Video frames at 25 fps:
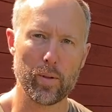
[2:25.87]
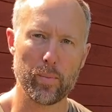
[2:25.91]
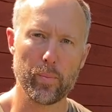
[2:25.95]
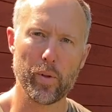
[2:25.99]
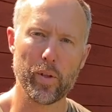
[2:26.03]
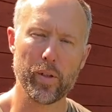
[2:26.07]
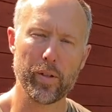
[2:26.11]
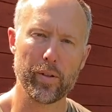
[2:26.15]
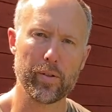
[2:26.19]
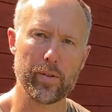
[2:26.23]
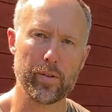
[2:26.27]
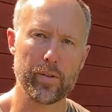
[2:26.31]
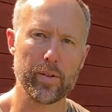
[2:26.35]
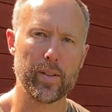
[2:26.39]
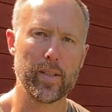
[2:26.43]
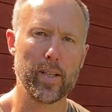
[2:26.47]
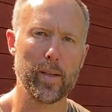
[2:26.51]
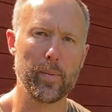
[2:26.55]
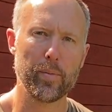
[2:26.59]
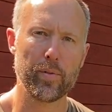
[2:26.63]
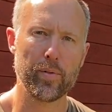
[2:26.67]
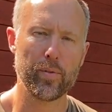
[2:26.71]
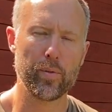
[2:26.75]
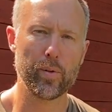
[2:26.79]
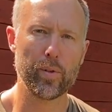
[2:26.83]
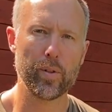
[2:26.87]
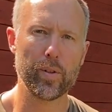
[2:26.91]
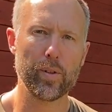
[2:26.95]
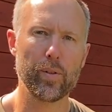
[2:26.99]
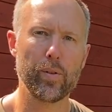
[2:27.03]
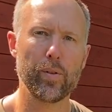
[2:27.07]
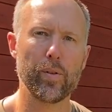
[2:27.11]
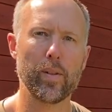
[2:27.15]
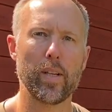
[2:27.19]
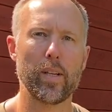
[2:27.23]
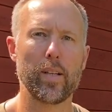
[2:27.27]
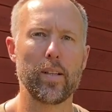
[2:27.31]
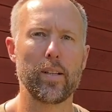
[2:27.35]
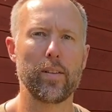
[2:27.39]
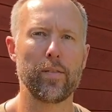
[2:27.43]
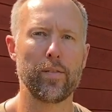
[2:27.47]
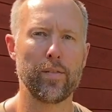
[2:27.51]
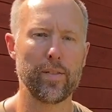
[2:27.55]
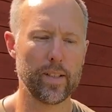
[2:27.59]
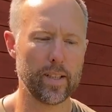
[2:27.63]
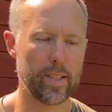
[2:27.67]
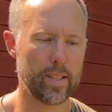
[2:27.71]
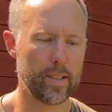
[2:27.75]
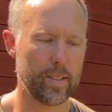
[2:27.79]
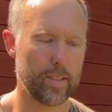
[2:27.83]
monitor temps for you. And if
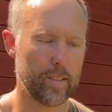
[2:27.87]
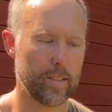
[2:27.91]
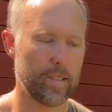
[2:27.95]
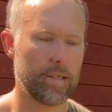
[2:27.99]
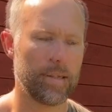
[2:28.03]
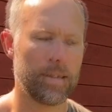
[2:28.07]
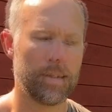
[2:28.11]
needed,